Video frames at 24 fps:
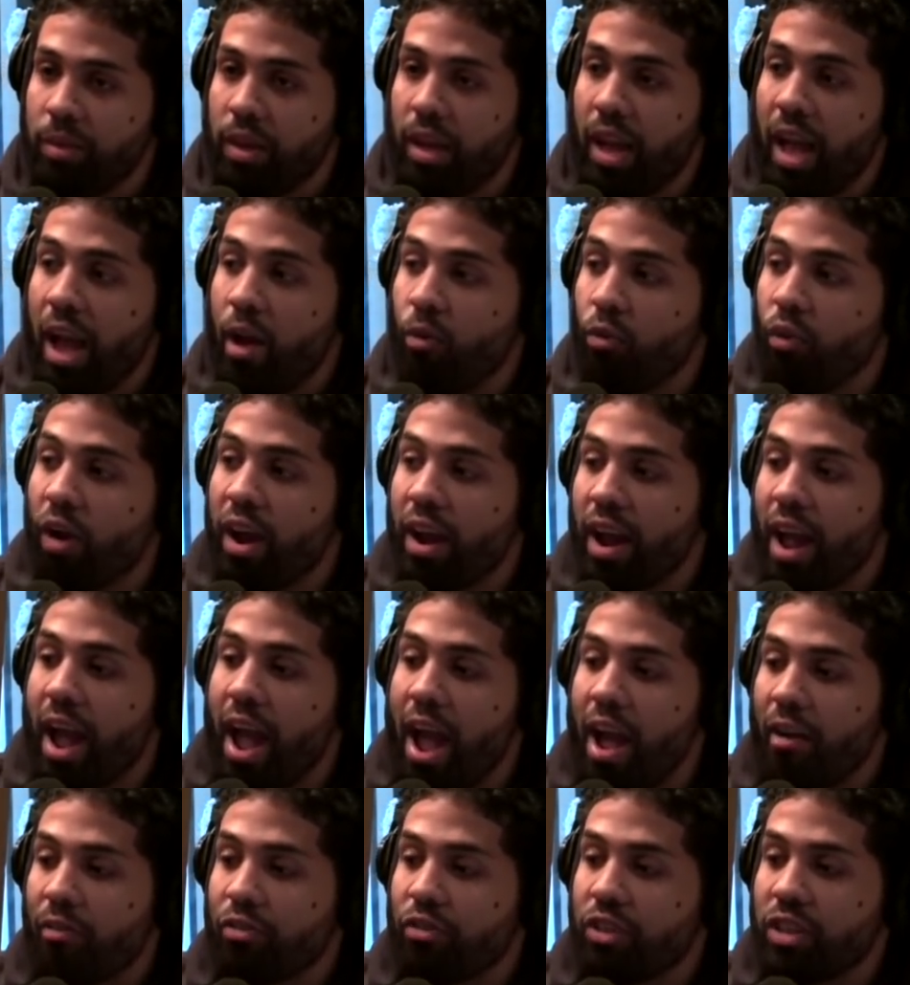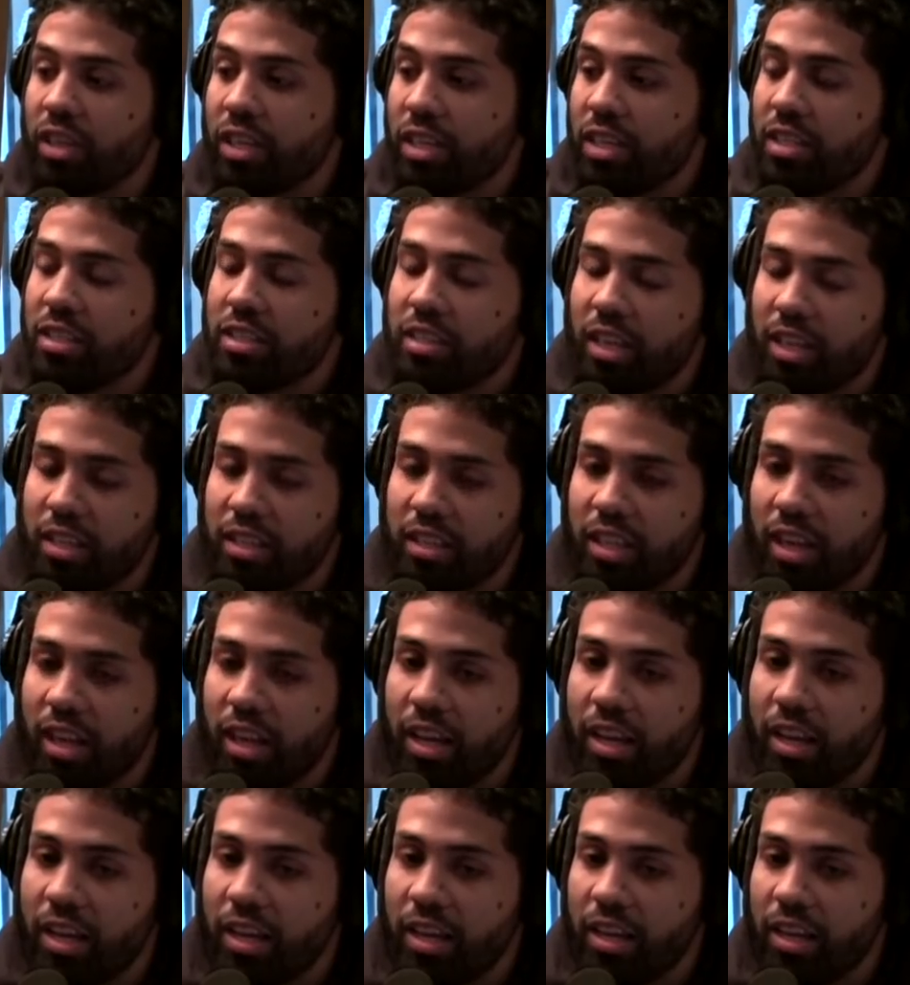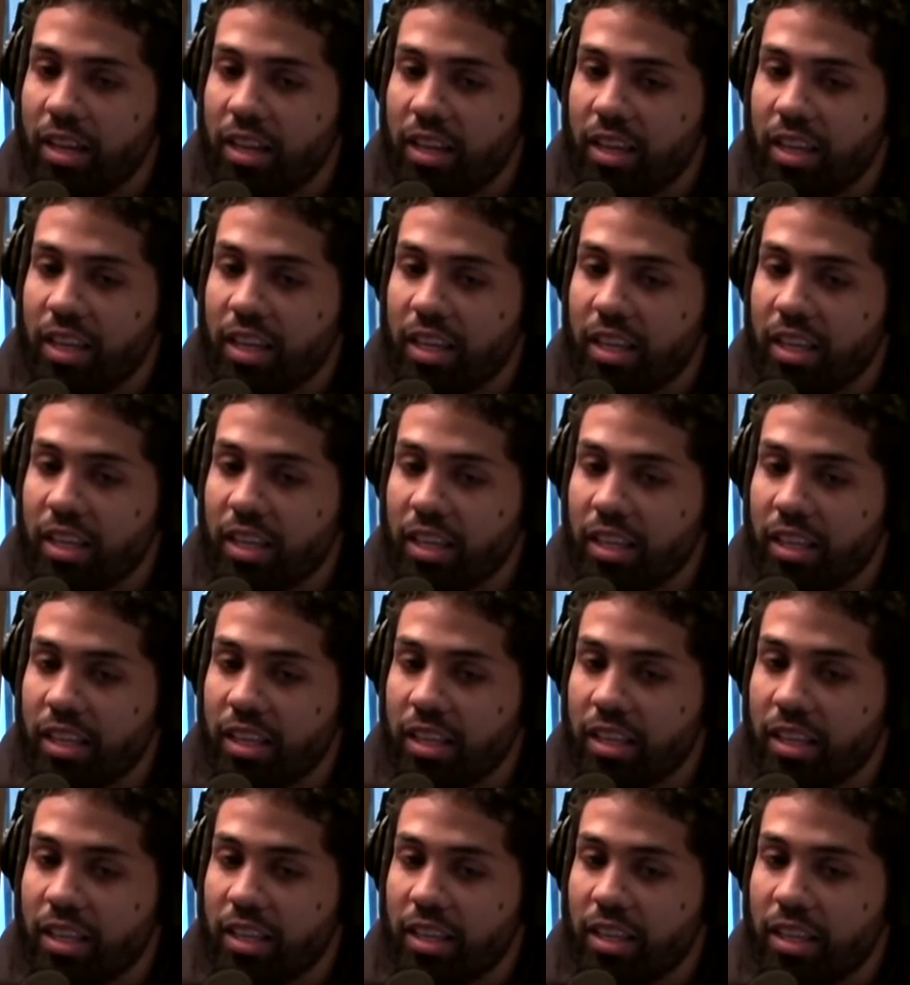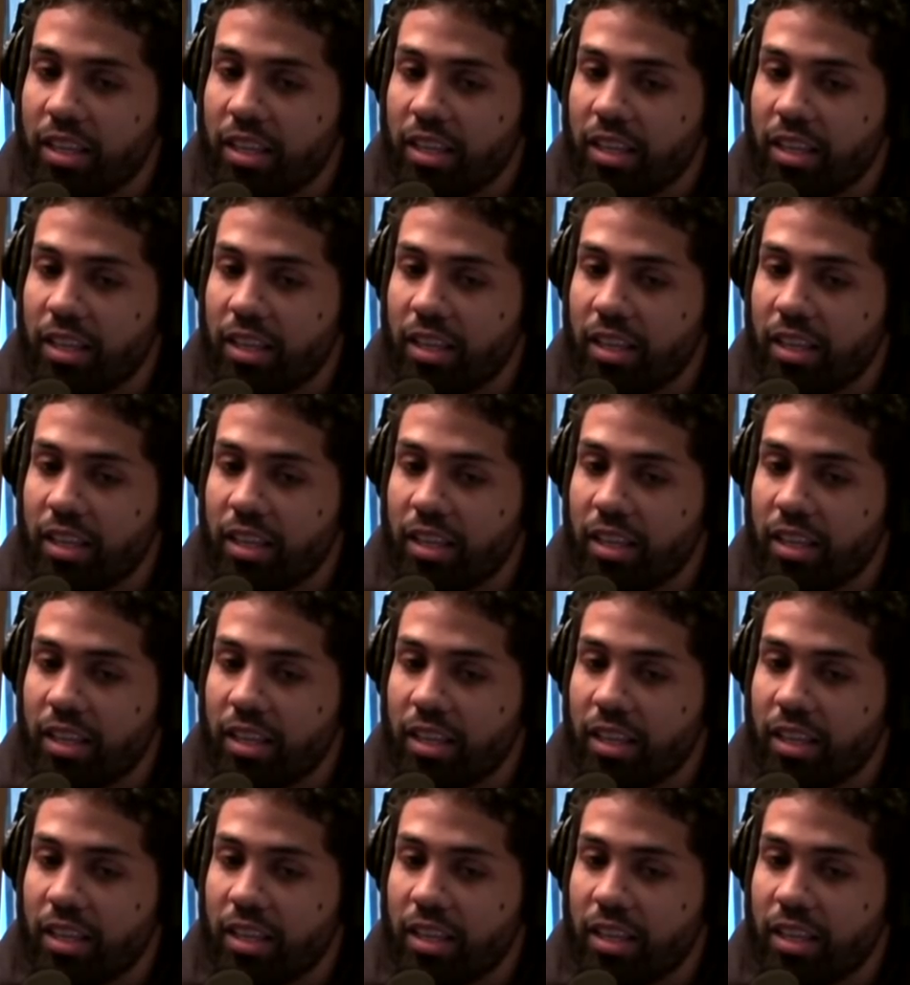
Right, right after he said that, he.